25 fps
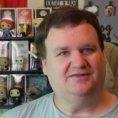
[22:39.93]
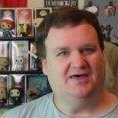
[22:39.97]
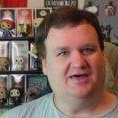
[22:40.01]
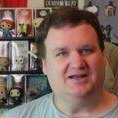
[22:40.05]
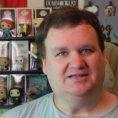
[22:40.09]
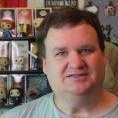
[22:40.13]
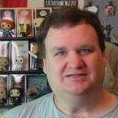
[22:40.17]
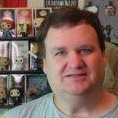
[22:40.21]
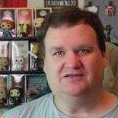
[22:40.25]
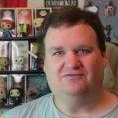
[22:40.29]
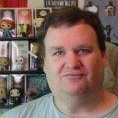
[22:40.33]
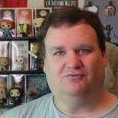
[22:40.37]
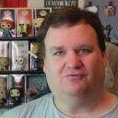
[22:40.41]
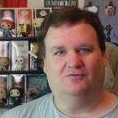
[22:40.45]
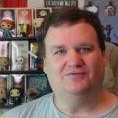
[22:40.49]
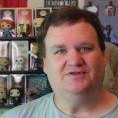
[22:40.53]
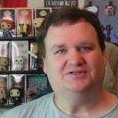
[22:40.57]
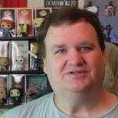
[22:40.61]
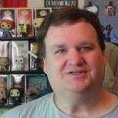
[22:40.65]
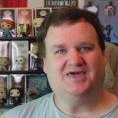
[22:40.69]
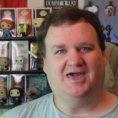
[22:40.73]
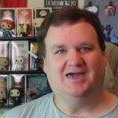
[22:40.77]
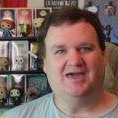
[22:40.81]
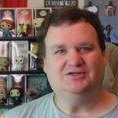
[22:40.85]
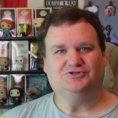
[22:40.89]
that is it for
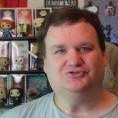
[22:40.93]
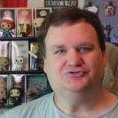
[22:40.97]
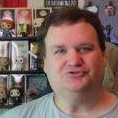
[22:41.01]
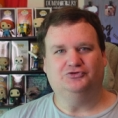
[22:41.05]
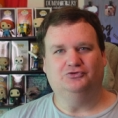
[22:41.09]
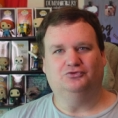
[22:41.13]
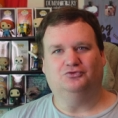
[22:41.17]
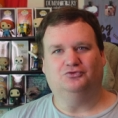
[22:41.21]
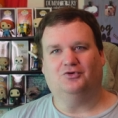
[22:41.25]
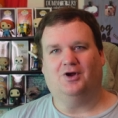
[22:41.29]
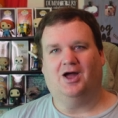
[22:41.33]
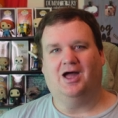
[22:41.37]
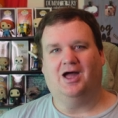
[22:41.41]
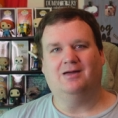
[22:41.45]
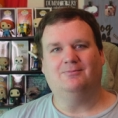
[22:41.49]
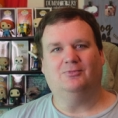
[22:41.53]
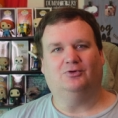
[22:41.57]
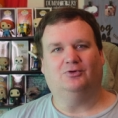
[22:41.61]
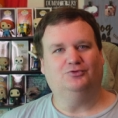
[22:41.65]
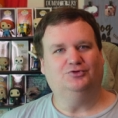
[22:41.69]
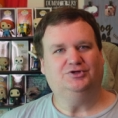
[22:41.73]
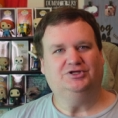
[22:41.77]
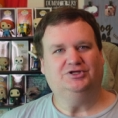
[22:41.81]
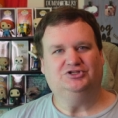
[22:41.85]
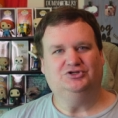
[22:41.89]
this case, True Crime
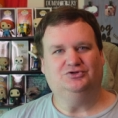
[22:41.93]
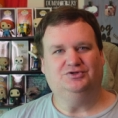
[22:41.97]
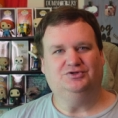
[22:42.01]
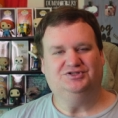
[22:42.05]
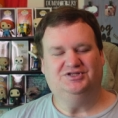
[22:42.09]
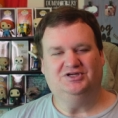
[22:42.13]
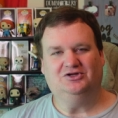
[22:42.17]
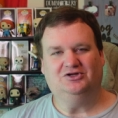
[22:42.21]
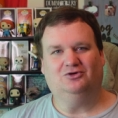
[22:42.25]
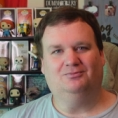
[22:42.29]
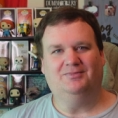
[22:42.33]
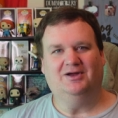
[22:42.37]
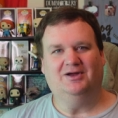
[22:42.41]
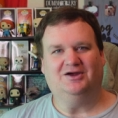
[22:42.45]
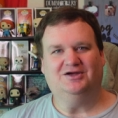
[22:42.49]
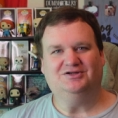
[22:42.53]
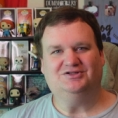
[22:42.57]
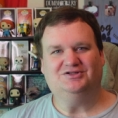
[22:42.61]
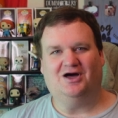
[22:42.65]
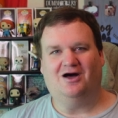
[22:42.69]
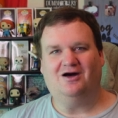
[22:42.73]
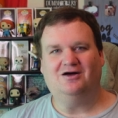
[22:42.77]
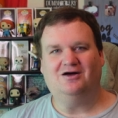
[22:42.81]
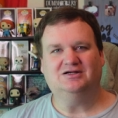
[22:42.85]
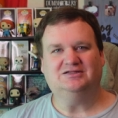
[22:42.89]
Rooney Dooney Dingleberry
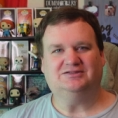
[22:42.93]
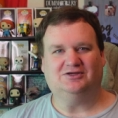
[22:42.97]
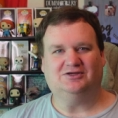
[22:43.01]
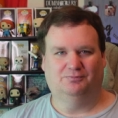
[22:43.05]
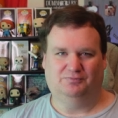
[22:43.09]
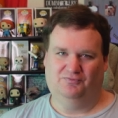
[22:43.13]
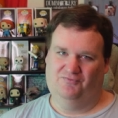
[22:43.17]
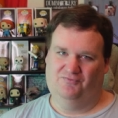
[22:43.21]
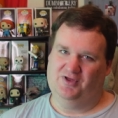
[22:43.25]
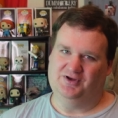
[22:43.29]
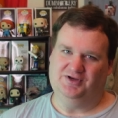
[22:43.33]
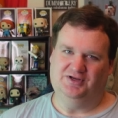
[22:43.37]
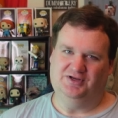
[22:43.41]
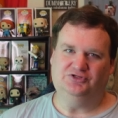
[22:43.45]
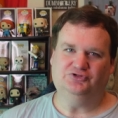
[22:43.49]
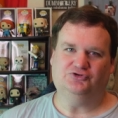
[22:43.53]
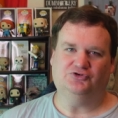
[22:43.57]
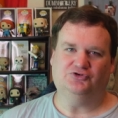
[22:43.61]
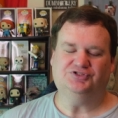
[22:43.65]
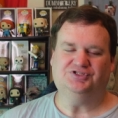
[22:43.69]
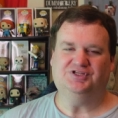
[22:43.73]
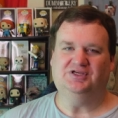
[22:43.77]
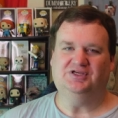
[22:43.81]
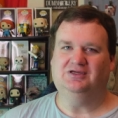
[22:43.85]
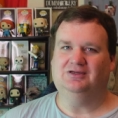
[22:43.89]
Dongs. I hope you found it
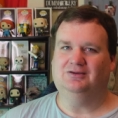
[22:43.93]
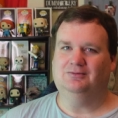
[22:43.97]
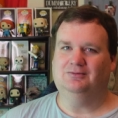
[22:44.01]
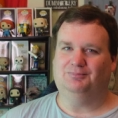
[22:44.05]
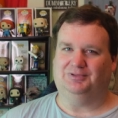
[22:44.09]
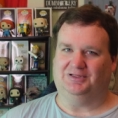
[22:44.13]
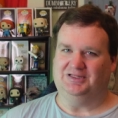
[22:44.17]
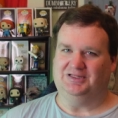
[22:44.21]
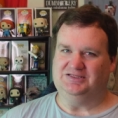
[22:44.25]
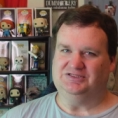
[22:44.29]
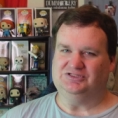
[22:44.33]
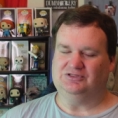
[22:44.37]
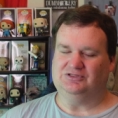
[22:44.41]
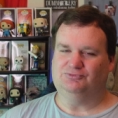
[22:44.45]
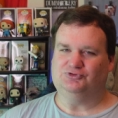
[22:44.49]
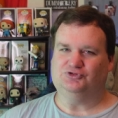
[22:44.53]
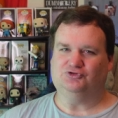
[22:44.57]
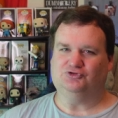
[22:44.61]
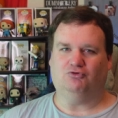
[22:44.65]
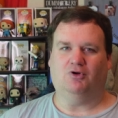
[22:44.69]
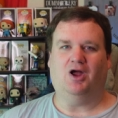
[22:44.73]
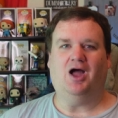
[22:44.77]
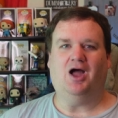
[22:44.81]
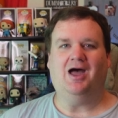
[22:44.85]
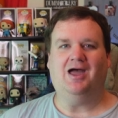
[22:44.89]
interesting. Please
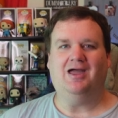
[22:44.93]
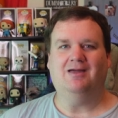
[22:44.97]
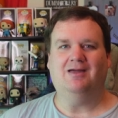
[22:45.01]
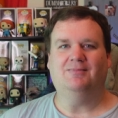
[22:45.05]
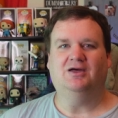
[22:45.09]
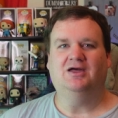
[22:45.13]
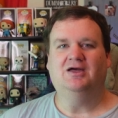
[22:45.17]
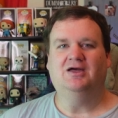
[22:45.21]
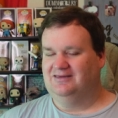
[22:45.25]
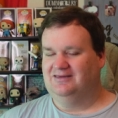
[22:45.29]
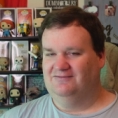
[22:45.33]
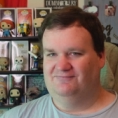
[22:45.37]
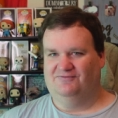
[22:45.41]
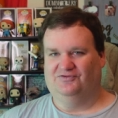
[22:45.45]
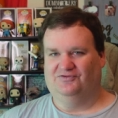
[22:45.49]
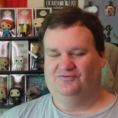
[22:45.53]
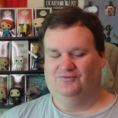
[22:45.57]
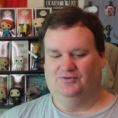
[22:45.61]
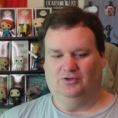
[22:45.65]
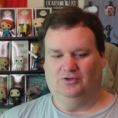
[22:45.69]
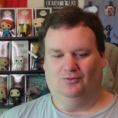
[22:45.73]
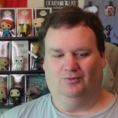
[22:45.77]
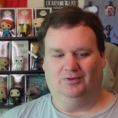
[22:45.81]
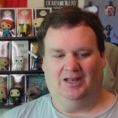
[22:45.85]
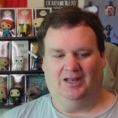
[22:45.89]
subscribe, give this
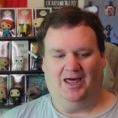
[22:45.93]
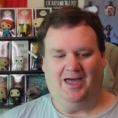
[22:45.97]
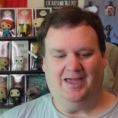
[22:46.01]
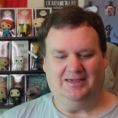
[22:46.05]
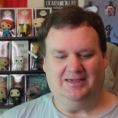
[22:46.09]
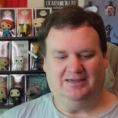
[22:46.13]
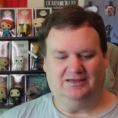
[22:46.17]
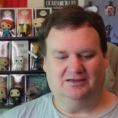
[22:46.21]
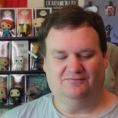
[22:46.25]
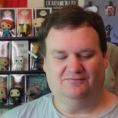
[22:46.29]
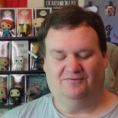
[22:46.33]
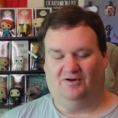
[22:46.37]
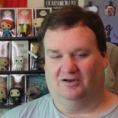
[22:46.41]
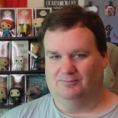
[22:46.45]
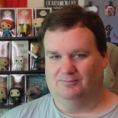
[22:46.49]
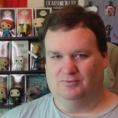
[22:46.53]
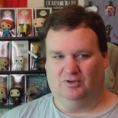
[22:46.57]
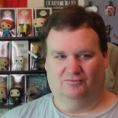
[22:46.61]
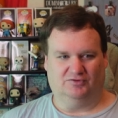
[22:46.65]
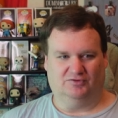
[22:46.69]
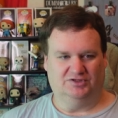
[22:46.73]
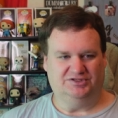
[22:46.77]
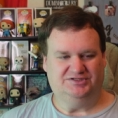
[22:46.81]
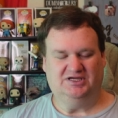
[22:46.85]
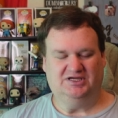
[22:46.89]
video a like, follow me
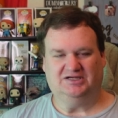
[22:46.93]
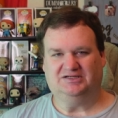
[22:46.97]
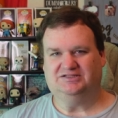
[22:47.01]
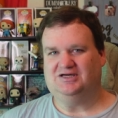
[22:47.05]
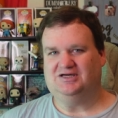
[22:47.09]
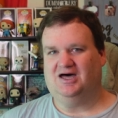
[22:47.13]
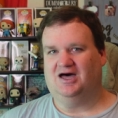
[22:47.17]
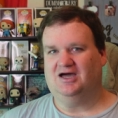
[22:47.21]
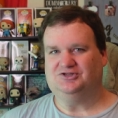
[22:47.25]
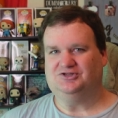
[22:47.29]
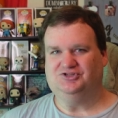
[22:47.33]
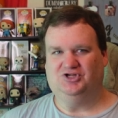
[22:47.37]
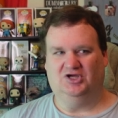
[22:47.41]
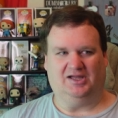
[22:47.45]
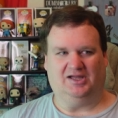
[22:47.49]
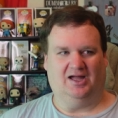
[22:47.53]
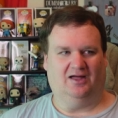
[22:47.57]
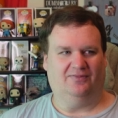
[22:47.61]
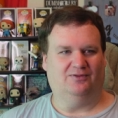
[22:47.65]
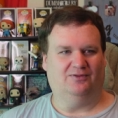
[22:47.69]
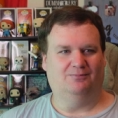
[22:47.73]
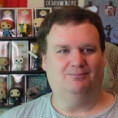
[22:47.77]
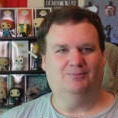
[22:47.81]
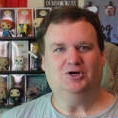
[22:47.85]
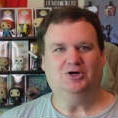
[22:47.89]
over on TikTok, check
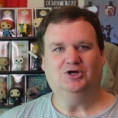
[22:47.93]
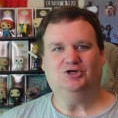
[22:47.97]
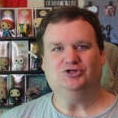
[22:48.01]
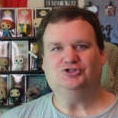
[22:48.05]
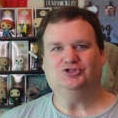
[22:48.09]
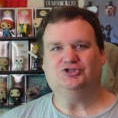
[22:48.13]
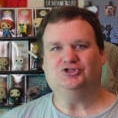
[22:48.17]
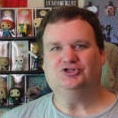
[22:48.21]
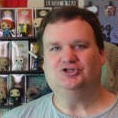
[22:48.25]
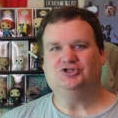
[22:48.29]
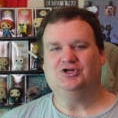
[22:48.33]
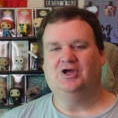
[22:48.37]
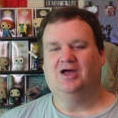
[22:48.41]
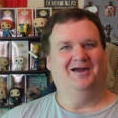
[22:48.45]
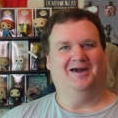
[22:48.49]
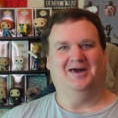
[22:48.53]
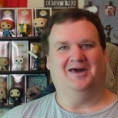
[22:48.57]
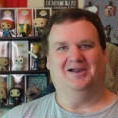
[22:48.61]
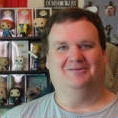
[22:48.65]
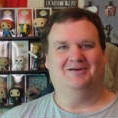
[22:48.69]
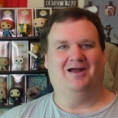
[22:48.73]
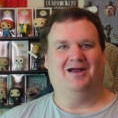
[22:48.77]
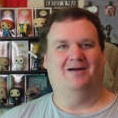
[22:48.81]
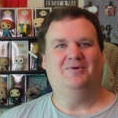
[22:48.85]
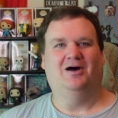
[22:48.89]
out the merch. I
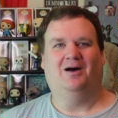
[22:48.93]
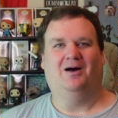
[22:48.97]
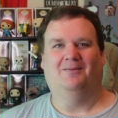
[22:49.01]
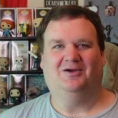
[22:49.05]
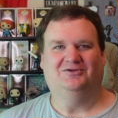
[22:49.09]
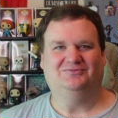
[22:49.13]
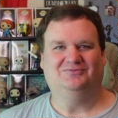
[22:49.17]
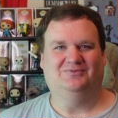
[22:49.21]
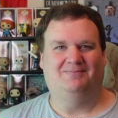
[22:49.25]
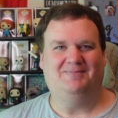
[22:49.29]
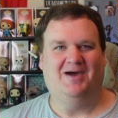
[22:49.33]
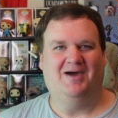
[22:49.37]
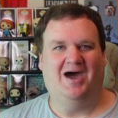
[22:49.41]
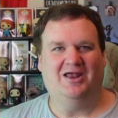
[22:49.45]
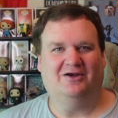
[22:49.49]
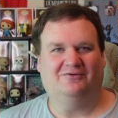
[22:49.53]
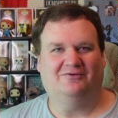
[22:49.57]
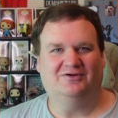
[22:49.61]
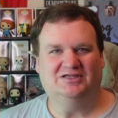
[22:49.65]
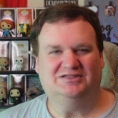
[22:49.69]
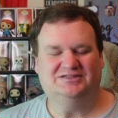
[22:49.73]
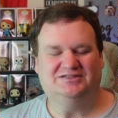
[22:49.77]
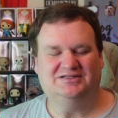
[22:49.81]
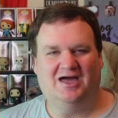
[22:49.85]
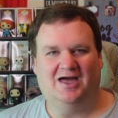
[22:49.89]
gotta wrap up because my
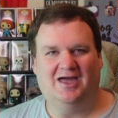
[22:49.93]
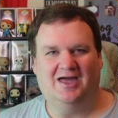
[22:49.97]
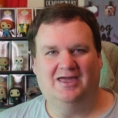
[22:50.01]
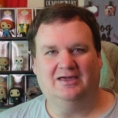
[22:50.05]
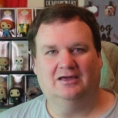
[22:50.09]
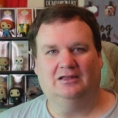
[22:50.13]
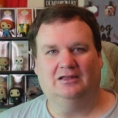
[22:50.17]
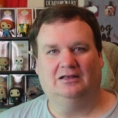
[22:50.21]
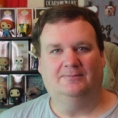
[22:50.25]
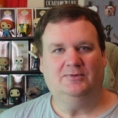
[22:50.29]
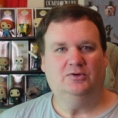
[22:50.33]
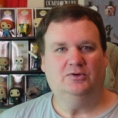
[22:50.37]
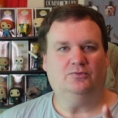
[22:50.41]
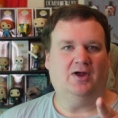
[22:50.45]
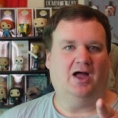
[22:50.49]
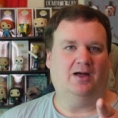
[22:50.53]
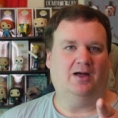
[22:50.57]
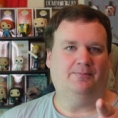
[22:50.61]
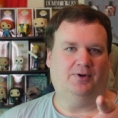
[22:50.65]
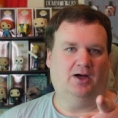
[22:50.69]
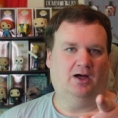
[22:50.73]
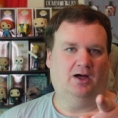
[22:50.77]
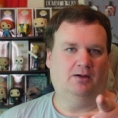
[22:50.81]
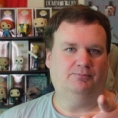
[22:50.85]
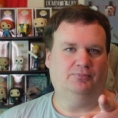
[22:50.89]
battery is dying. Let me
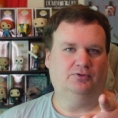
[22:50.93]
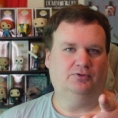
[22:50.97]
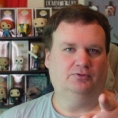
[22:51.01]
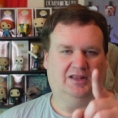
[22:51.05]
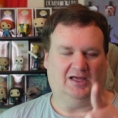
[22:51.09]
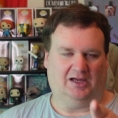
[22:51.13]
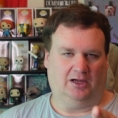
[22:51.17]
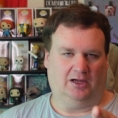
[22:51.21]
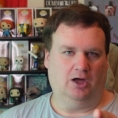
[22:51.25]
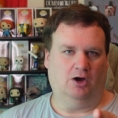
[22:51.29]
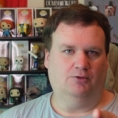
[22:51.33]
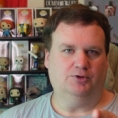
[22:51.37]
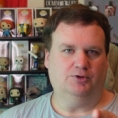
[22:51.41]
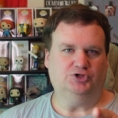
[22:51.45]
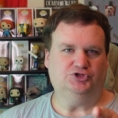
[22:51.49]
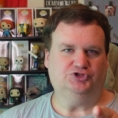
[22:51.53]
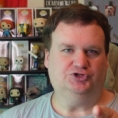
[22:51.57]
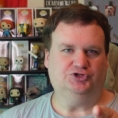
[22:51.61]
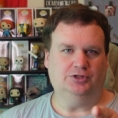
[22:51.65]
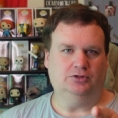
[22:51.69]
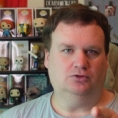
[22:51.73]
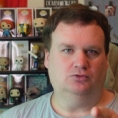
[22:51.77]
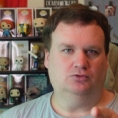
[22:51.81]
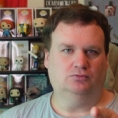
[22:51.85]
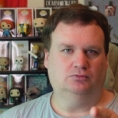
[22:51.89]
wrap up like I always
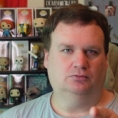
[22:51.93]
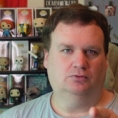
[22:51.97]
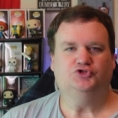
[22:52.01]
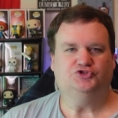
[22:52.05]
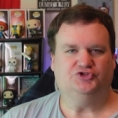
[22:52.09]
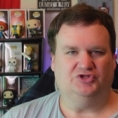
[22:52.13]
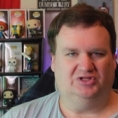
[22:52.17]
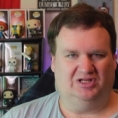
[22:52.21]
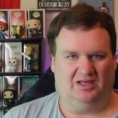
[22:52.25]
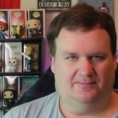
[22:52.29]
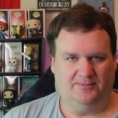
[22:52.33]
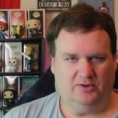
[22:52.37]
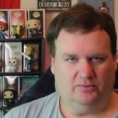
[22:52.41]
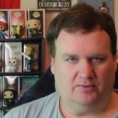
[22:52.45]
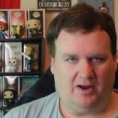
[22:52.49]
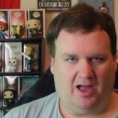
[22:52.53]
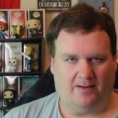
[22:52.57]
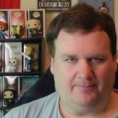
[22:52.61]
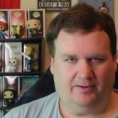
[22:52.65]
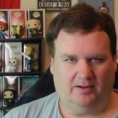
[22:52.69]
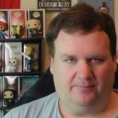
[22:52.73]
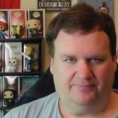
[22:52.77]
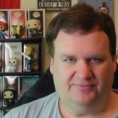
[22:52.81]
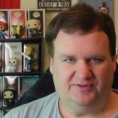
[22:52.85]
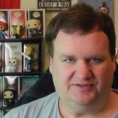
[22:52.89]
do. So let me
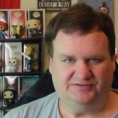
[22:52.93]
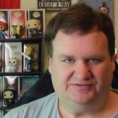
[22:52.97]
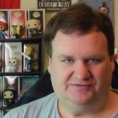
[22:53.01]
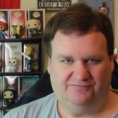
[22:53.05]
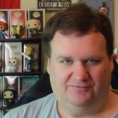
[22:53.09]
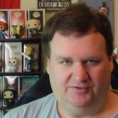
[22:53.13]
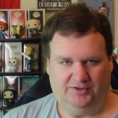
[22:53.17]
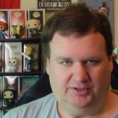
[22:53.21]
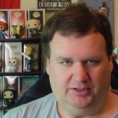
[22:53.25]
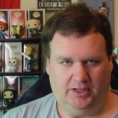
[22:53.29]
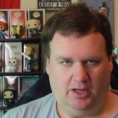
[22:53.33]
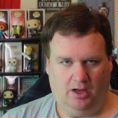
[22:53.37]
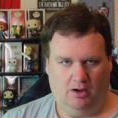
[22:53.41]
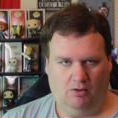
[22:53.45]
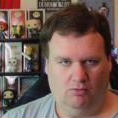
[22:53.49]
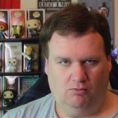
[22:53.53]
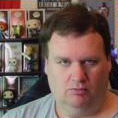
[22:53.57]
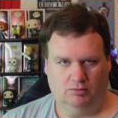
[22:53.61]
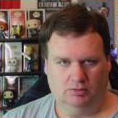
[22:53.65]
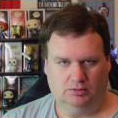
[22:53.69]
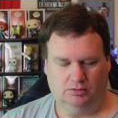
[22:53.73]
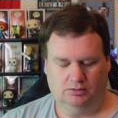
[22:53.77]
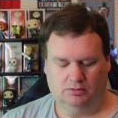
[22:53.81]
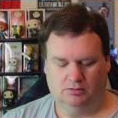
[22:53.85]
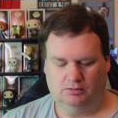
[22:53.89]
wrap up this
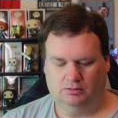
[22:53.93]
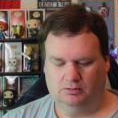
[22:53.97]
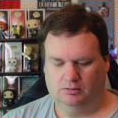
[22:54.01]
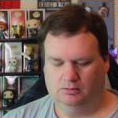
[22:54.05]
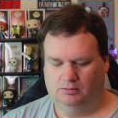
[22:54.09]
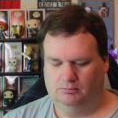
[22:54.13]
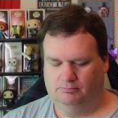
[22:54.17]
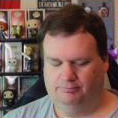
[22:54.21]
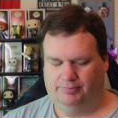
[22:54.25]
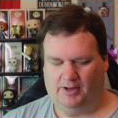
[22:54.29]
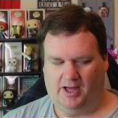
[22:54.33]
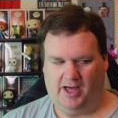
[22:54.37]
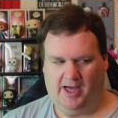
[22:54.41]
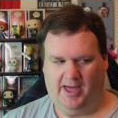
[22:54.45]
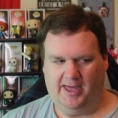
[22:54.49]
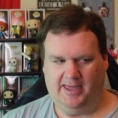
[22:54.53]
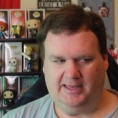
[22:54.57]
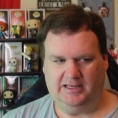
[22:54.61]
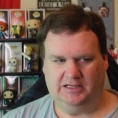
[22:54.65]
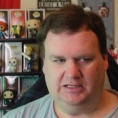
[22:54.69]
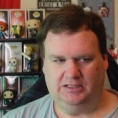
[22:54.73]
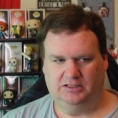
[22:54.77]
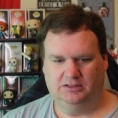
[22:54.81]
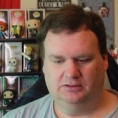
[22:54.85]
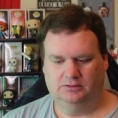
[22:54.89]
video
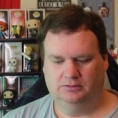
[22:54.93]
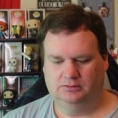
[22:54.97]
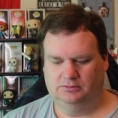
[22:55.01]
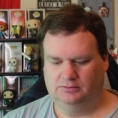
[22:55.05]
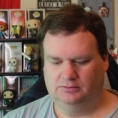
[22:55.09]
by